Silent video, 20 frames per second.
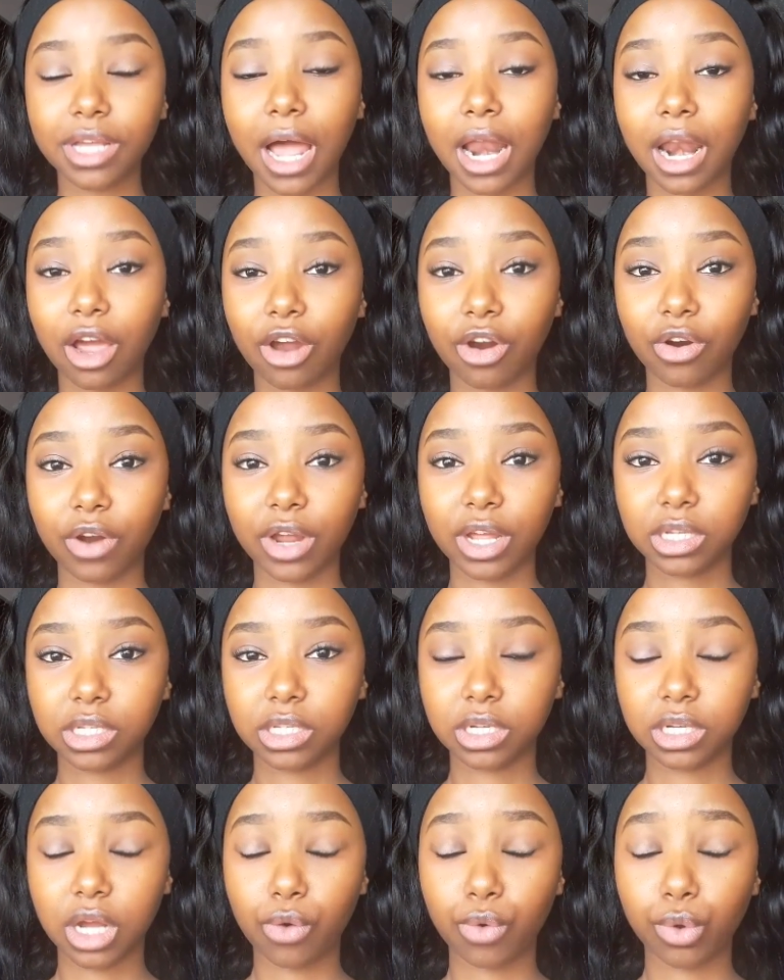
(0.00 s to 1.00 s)
with color
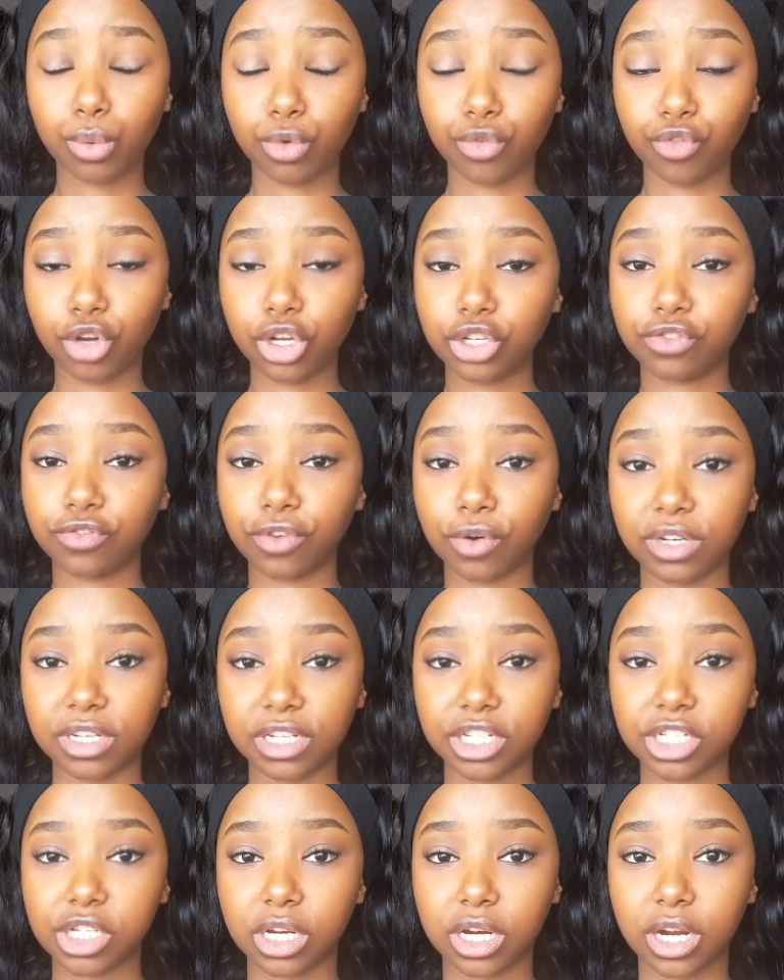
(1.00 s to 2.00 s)
correcting, now we move on to
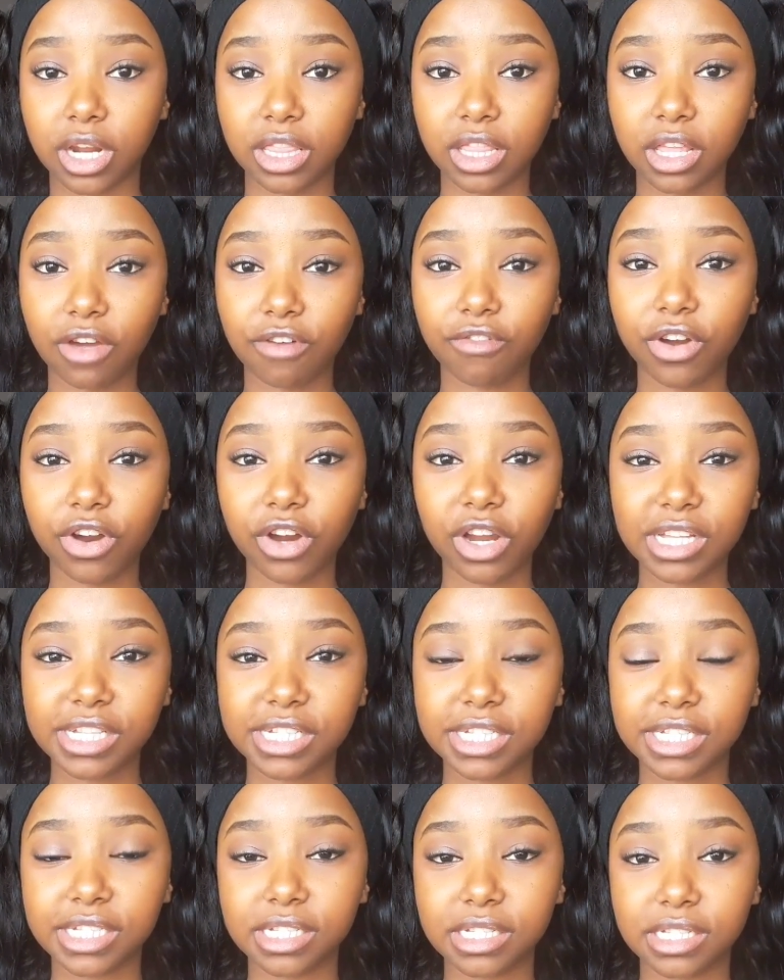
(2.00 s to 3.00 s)
foundation, and there are
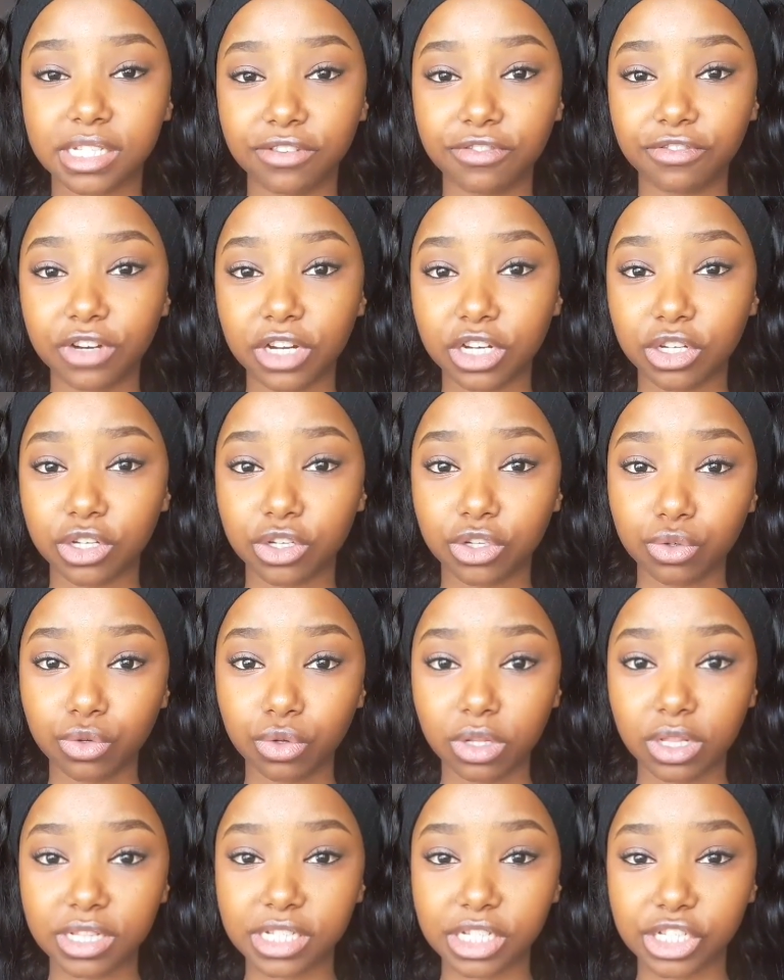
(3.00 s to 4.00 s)
various different
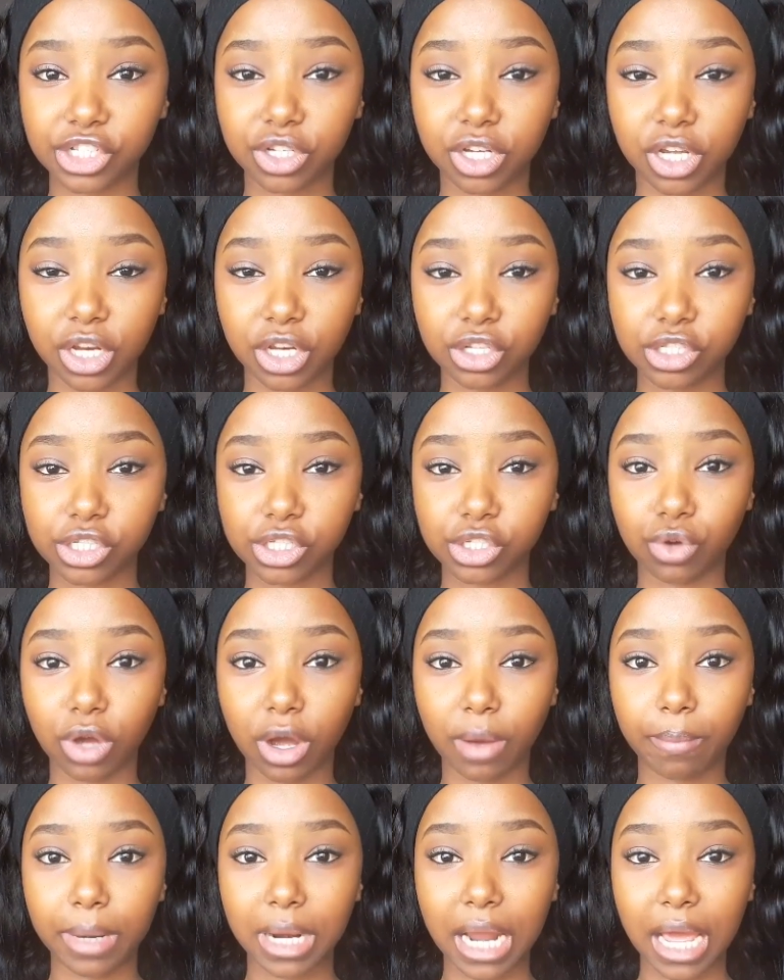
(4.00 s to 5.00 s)
tools that you can use
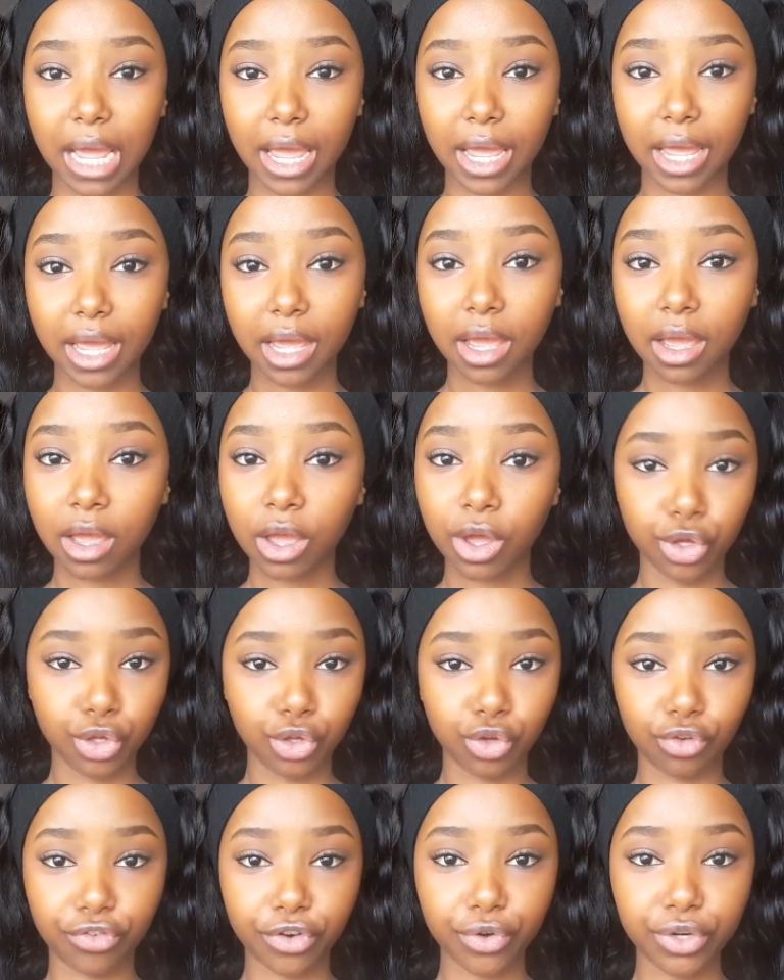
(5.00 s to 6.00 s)
to apply
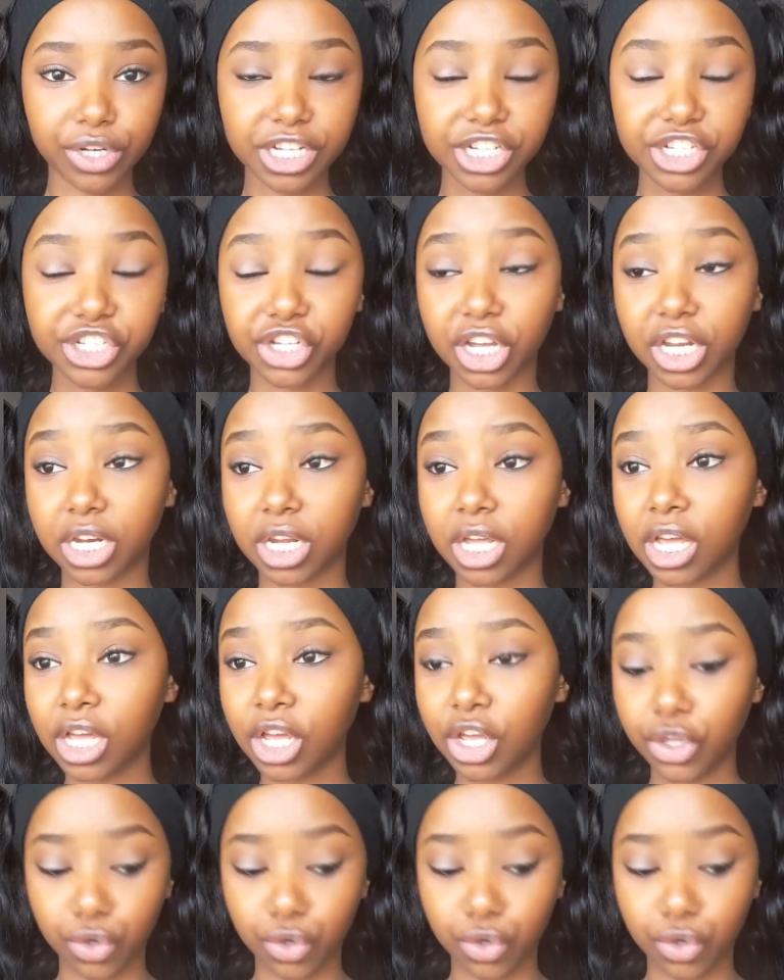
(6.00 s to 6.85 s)
your foundation.